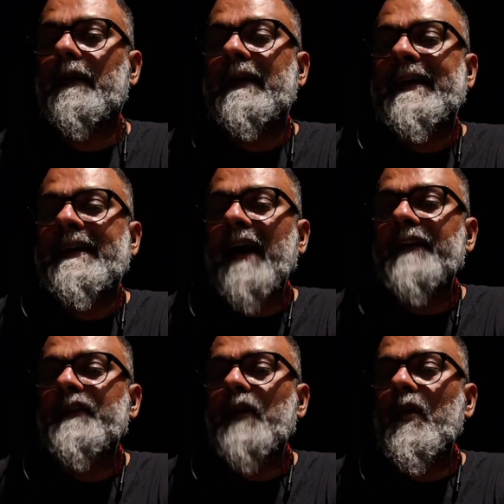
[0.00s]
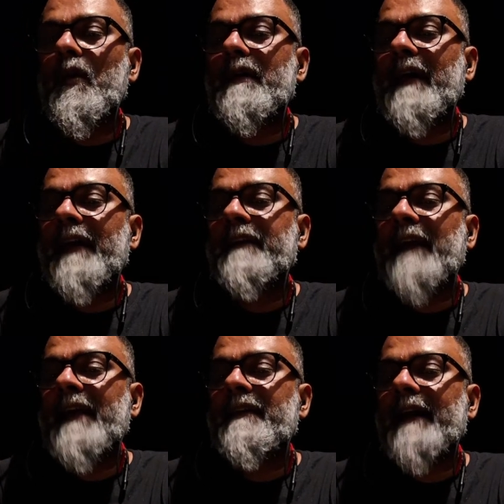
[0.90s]
yeah, so it
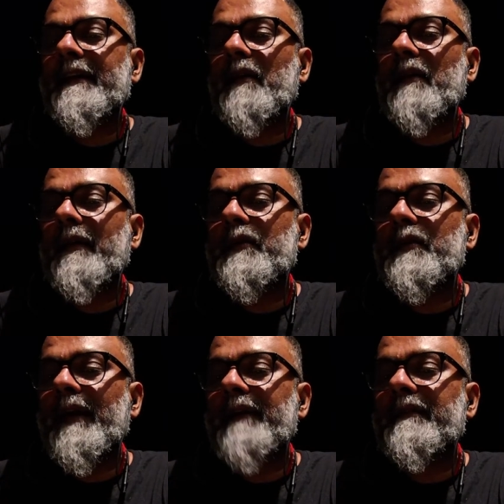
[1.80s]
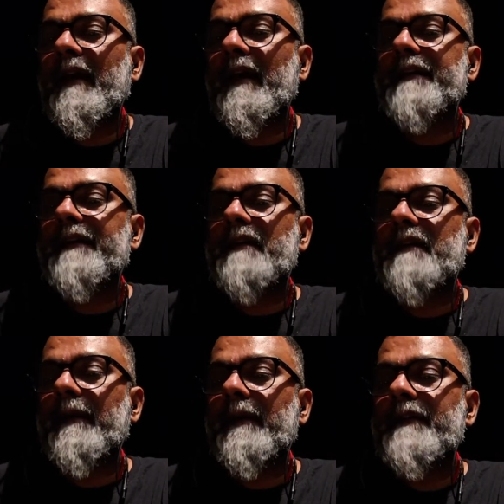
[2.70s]
says that in today's crash it
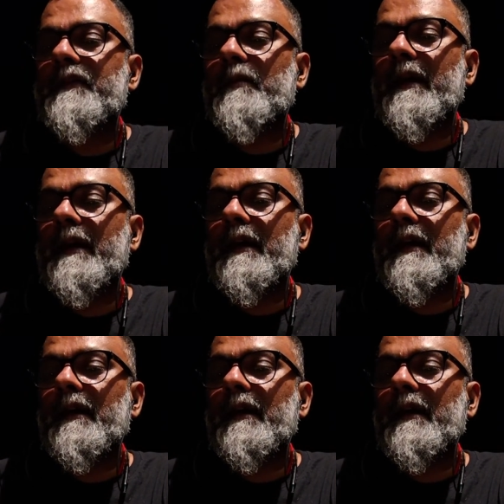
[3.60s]
appears to be